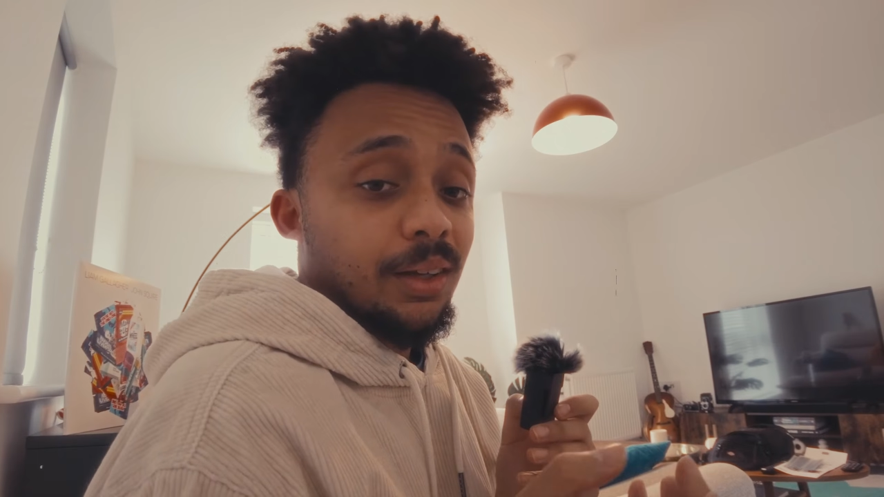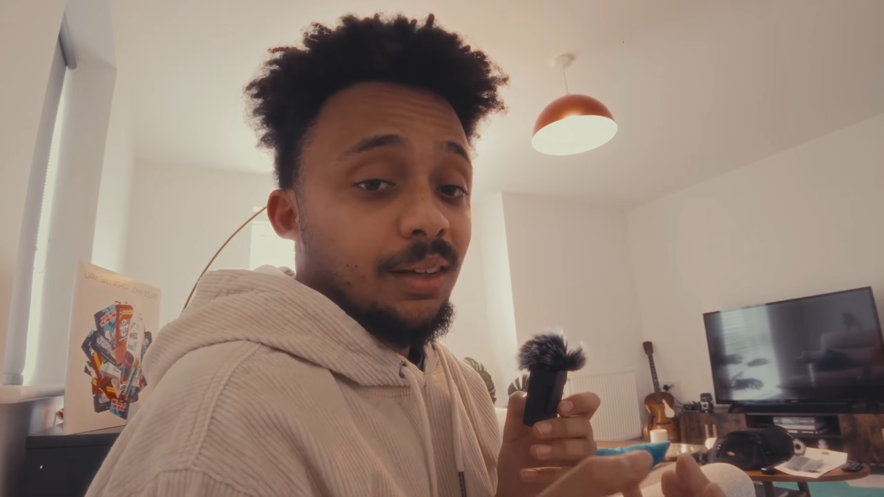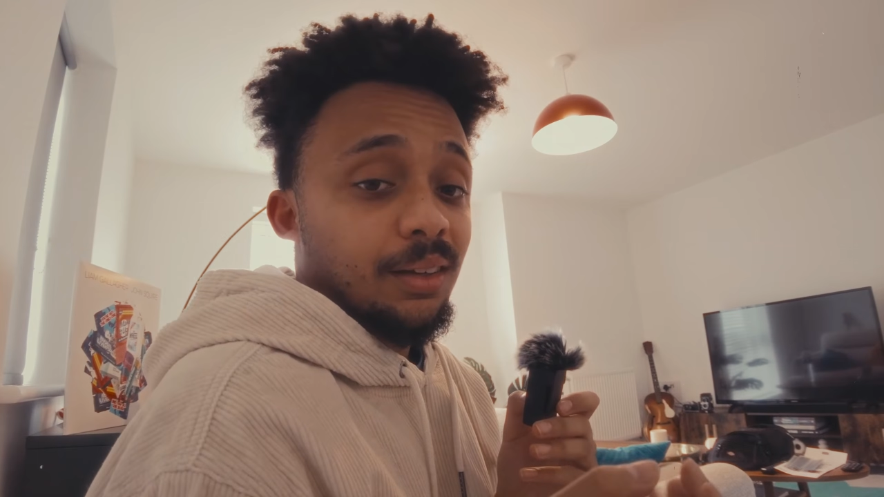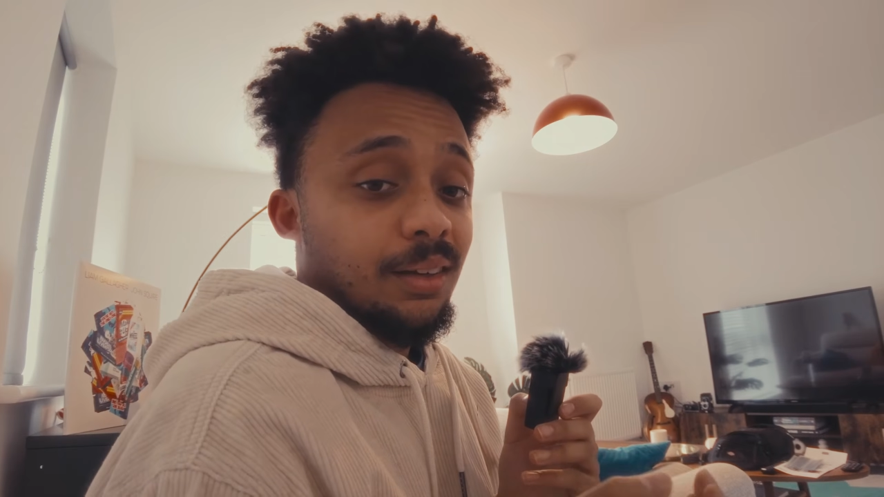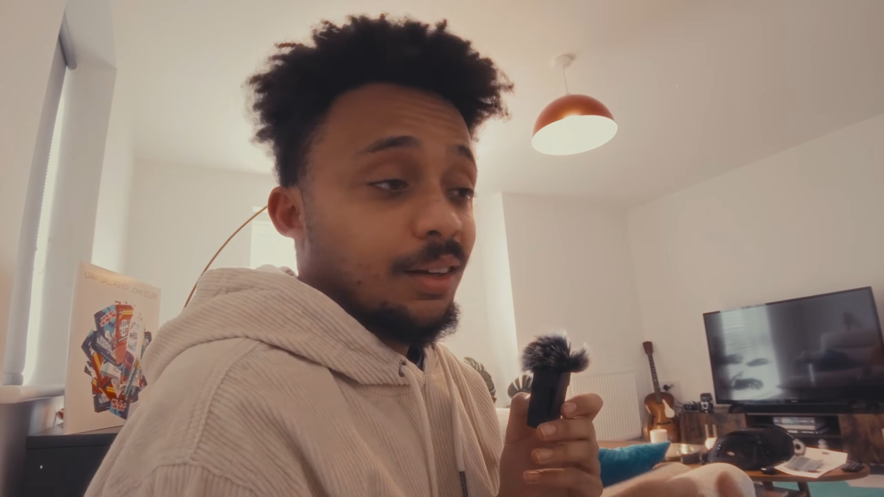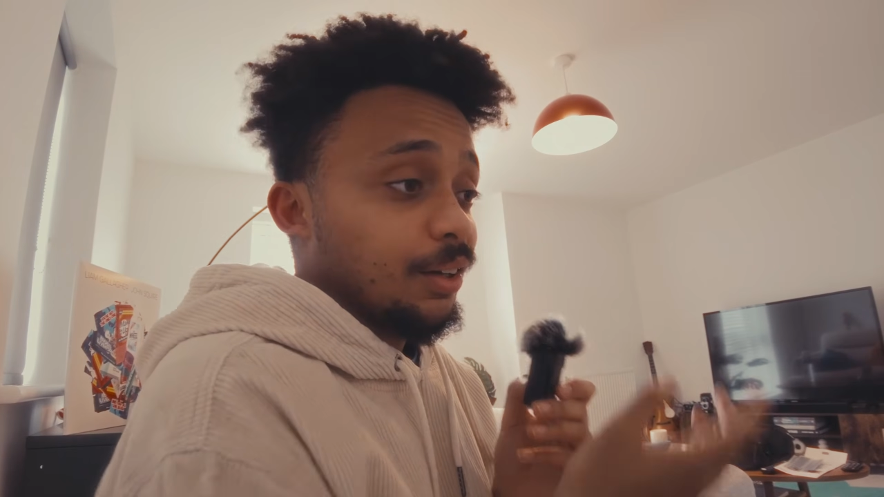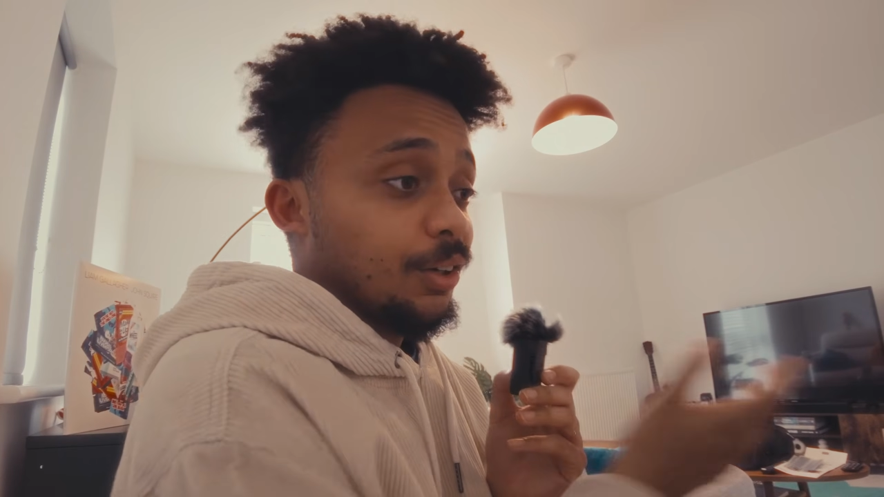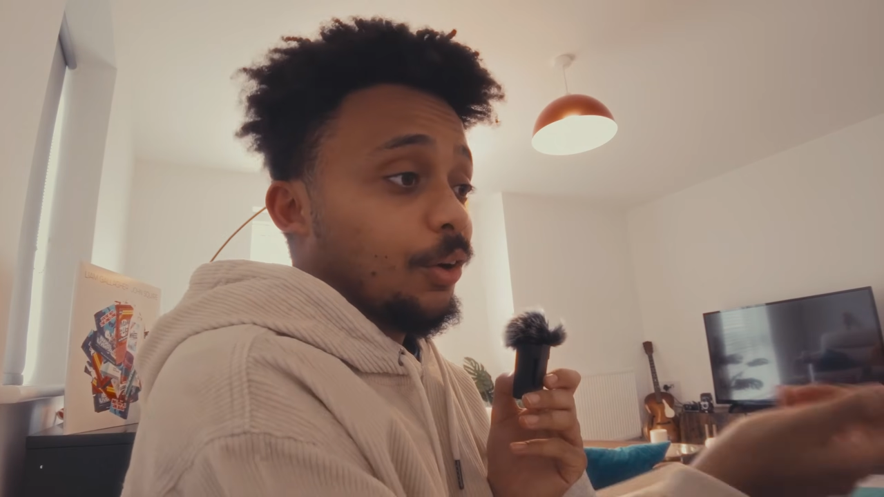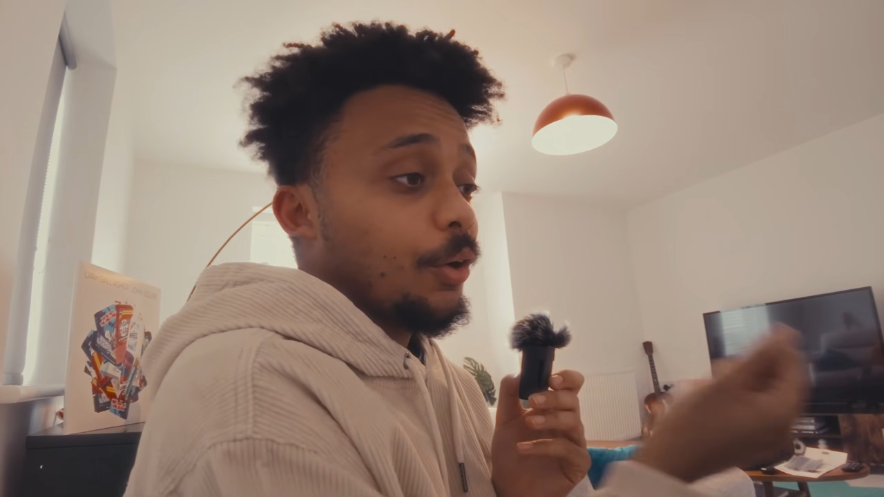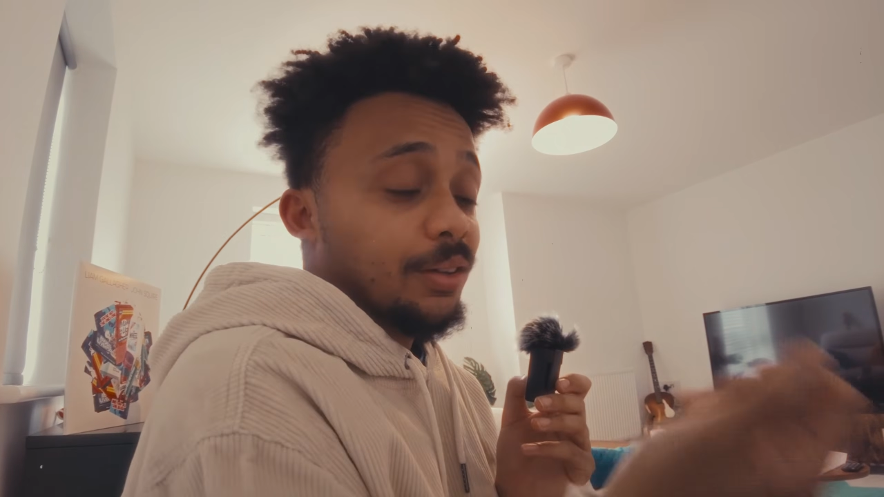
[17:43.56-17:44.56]
it,
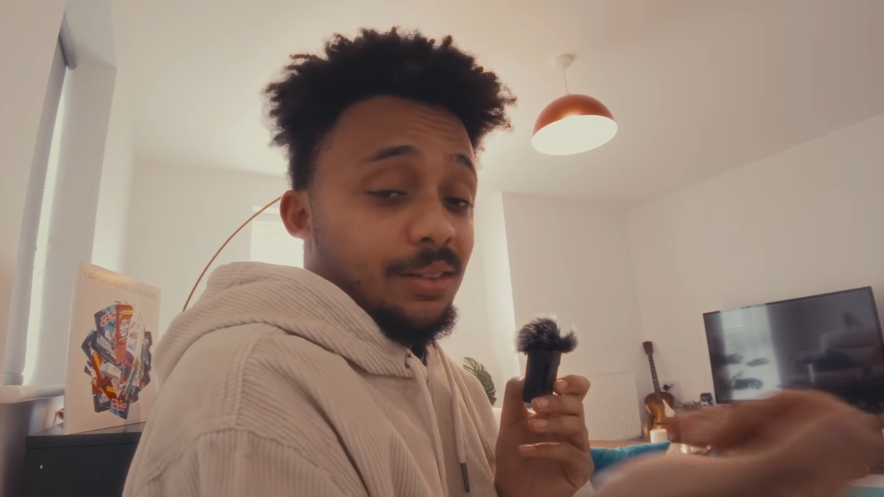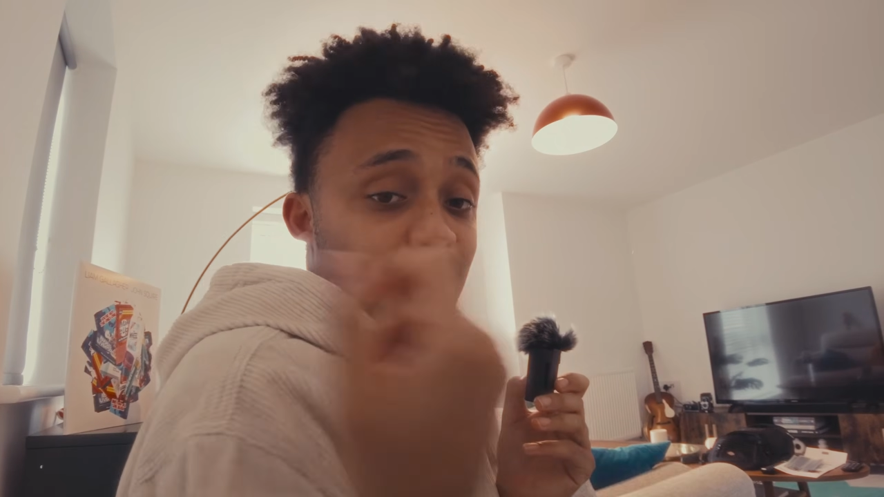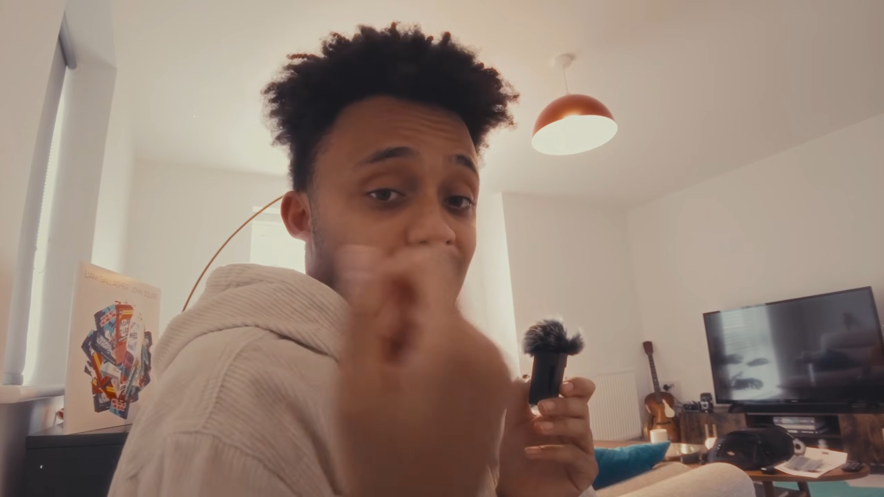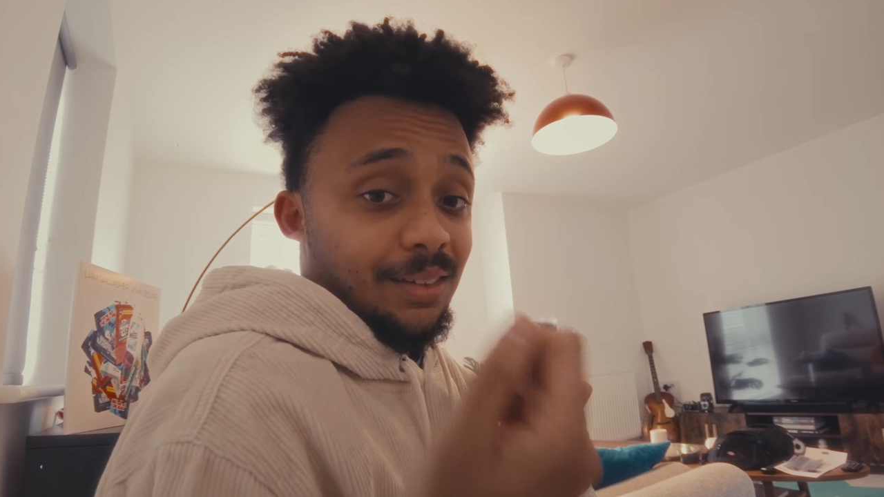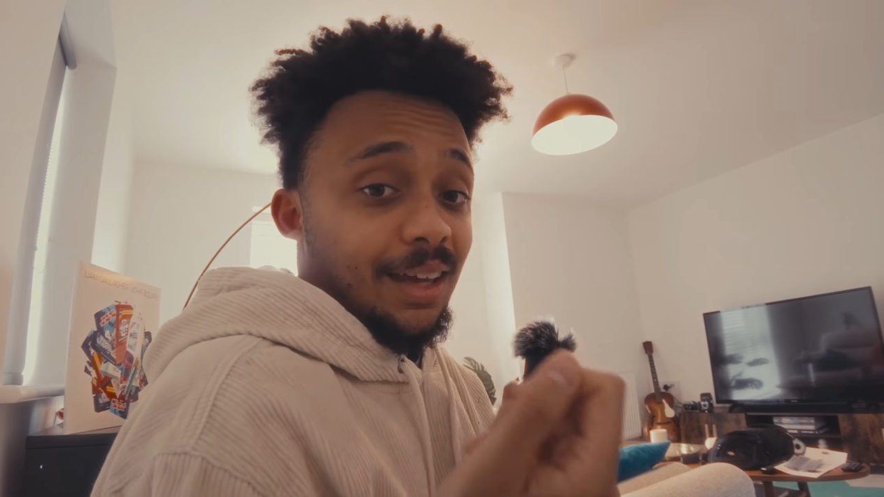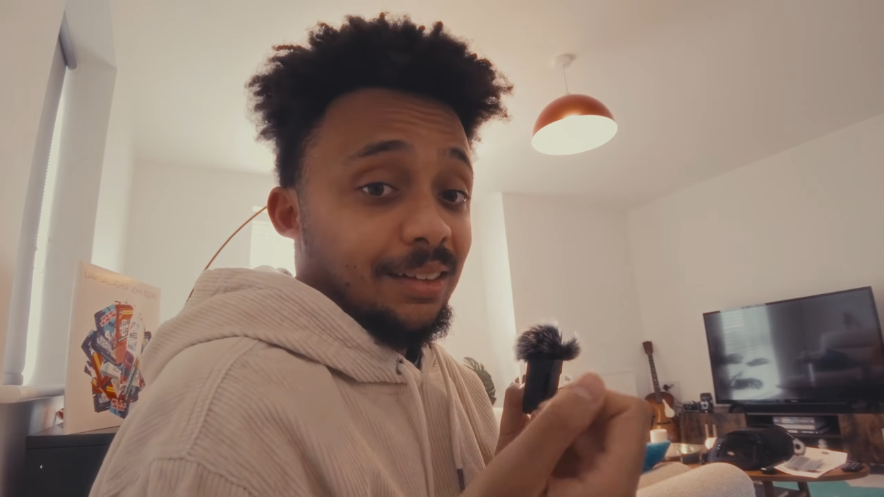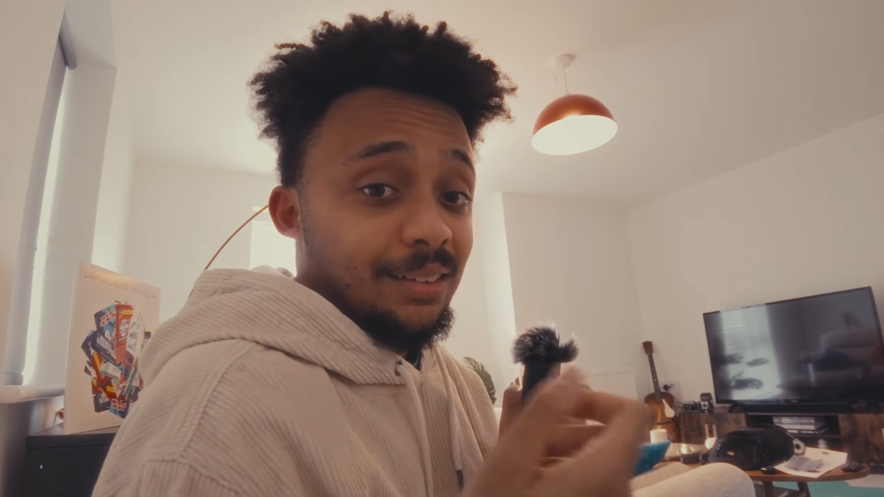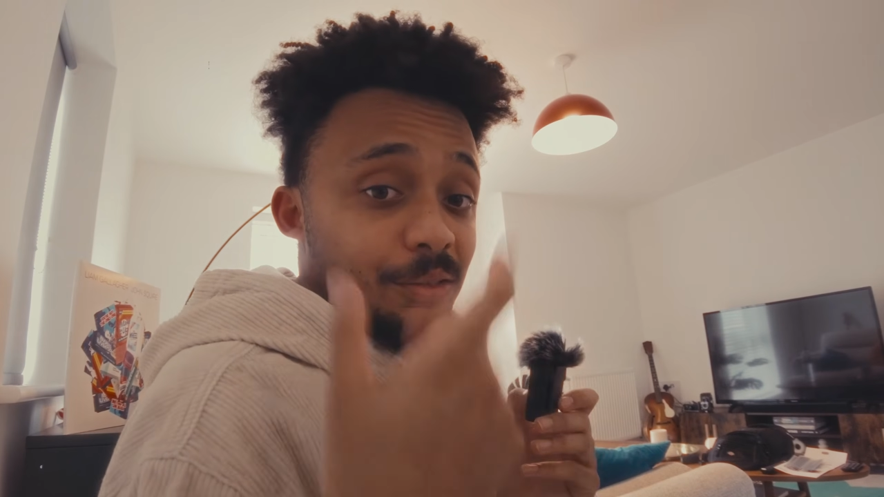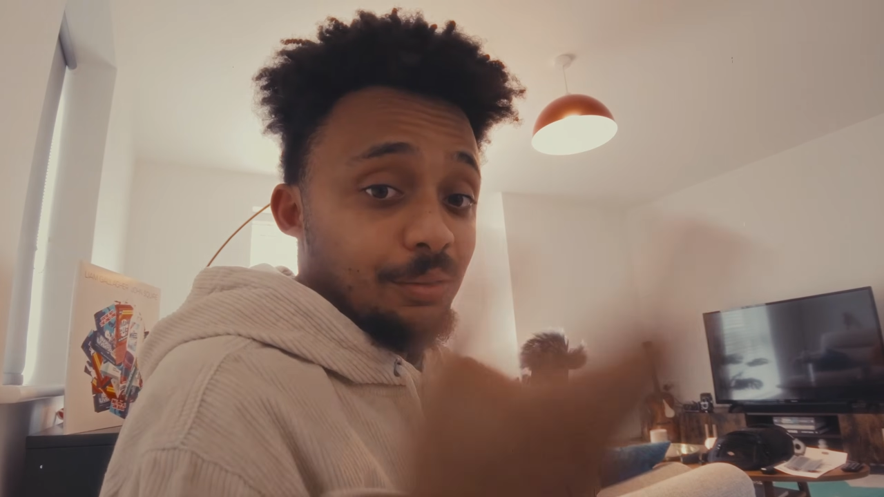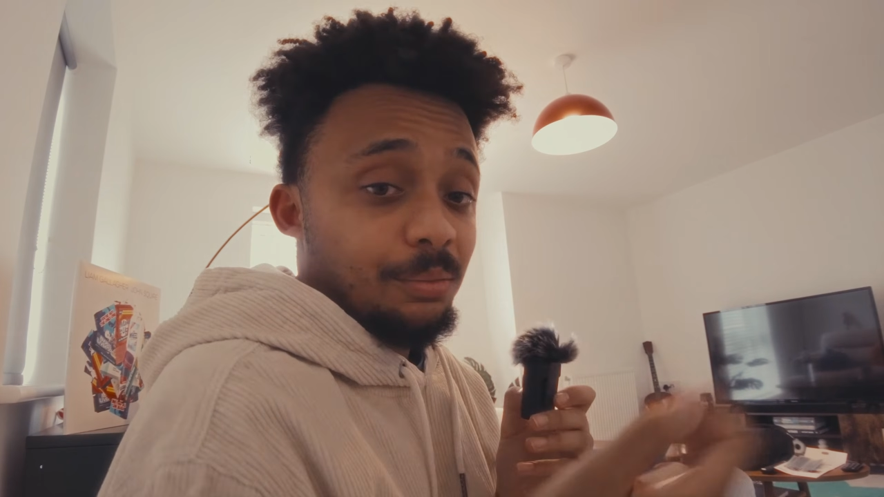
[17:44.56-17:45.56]
got this
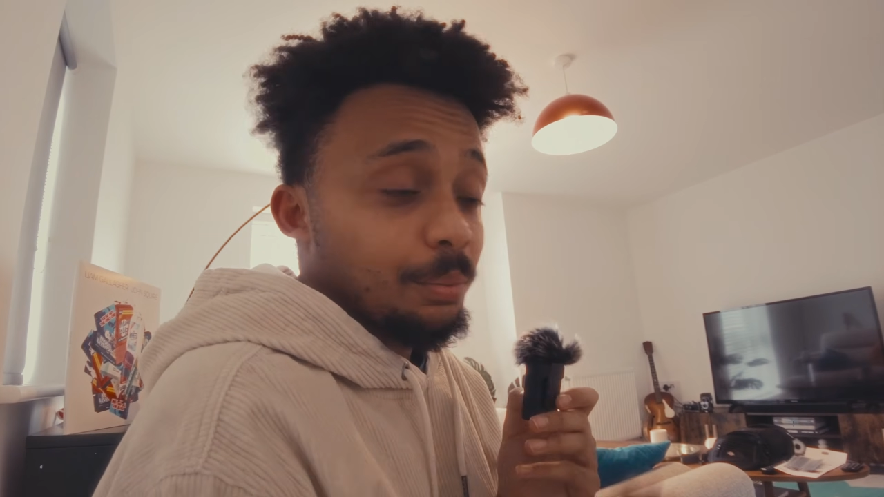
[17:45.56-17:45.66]
negative,